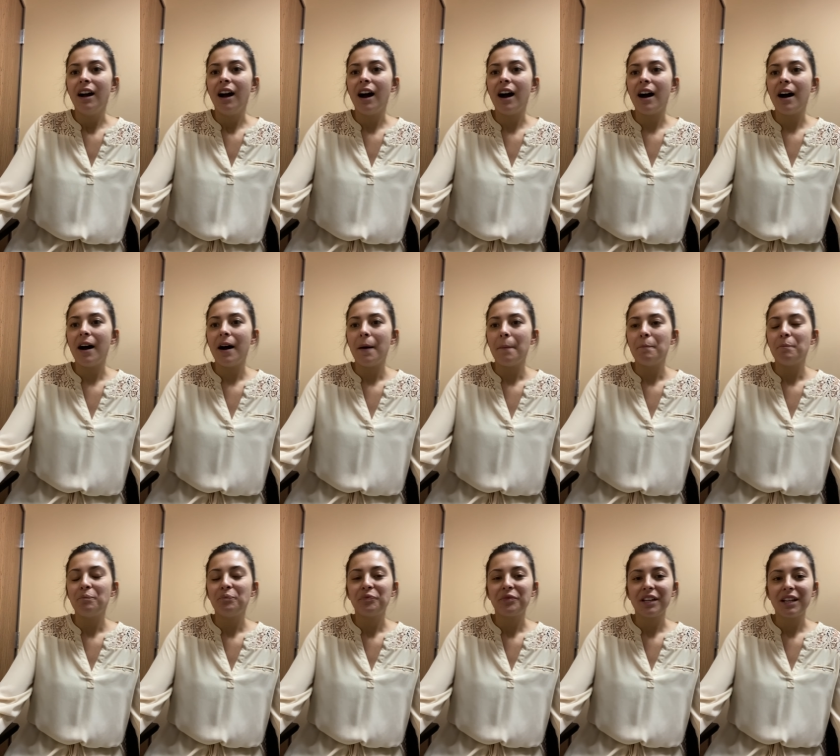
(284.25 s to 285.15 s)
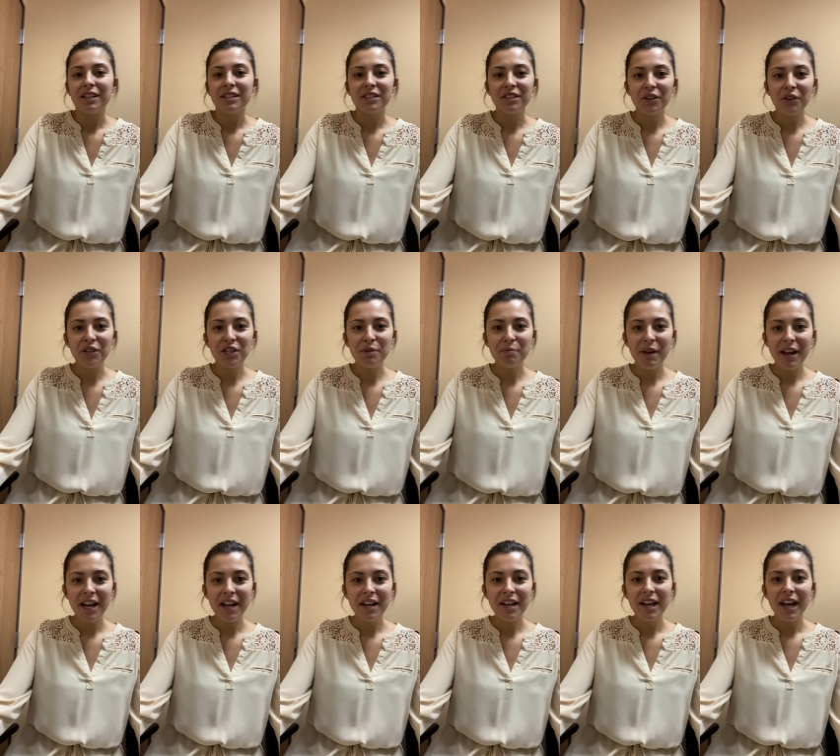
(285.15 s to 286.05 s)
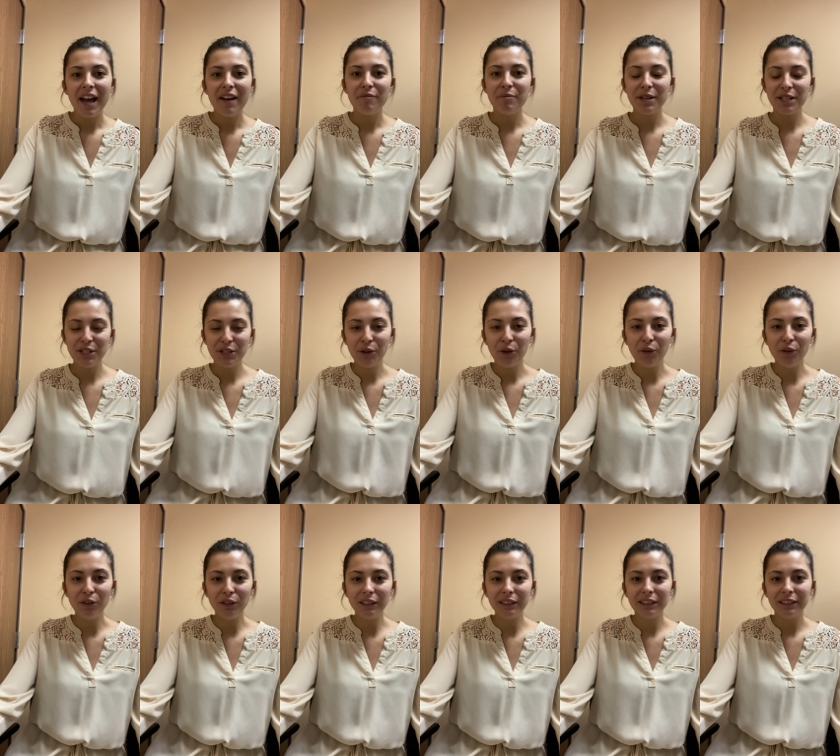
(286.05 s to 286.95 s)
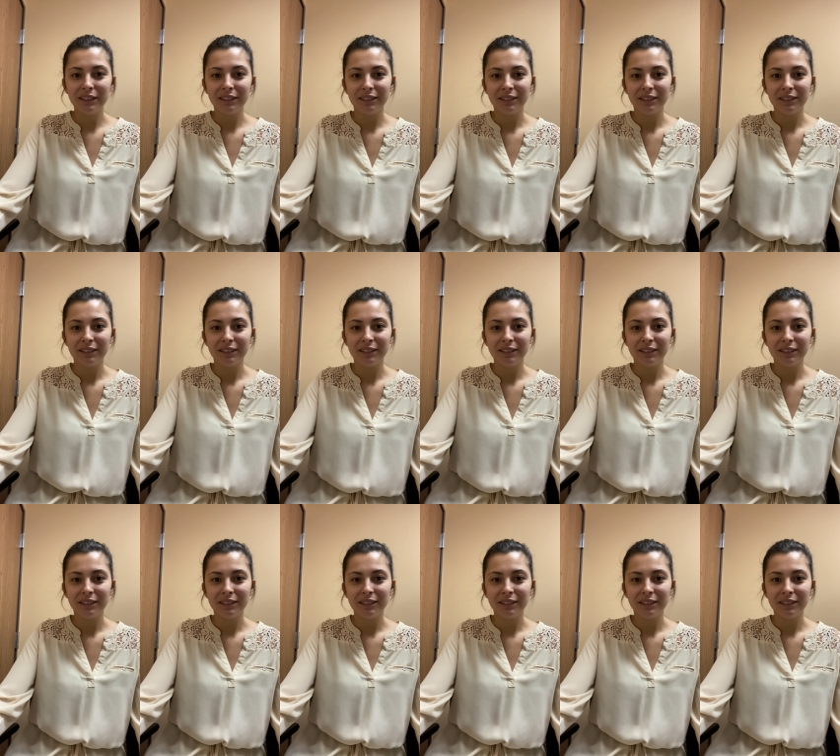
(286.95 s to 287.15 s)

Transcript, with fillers: Um, so you may have been told